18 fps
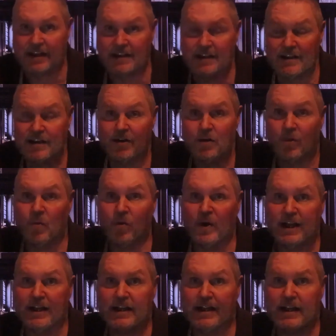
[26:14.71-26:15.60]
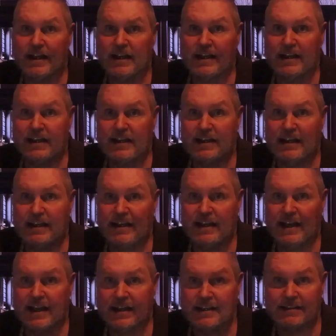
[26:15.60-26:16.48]
And we
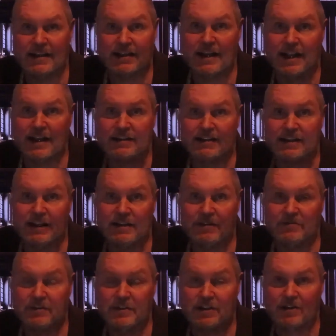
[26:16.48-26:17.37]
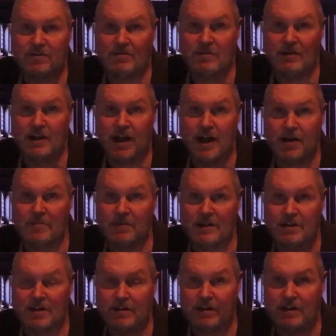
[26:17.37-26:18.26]
he, he has an Isaiah 53
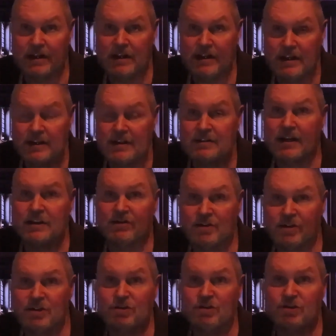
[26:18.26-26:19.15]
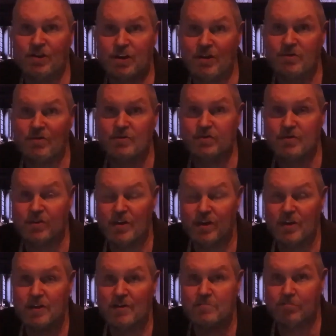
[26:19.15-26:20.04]
commentary that just
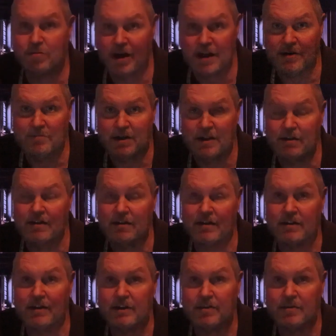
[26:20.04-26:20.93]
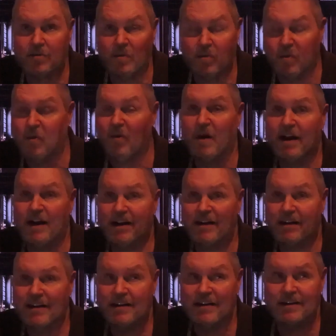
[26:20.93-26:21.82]
shows primarily
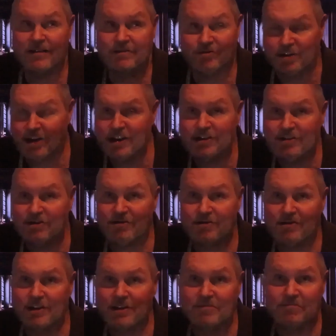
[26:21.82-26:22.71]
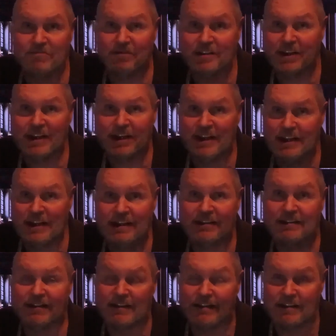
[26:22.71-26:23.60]
why Jesus doesn't fit
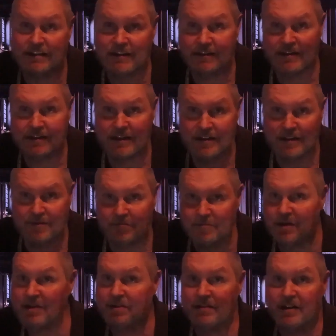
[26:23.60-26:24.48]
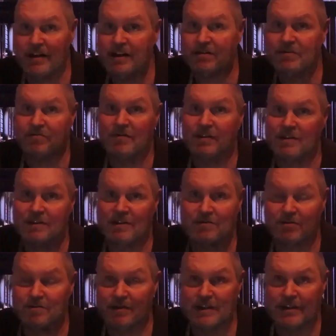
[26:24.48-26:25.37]
anything, much less
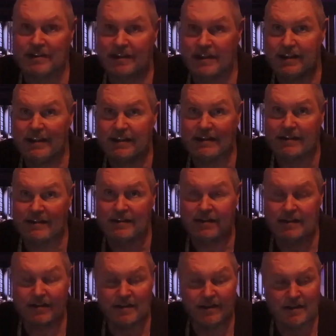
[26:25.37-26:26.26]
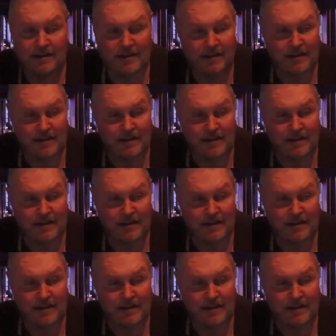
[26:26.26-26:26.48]
5310.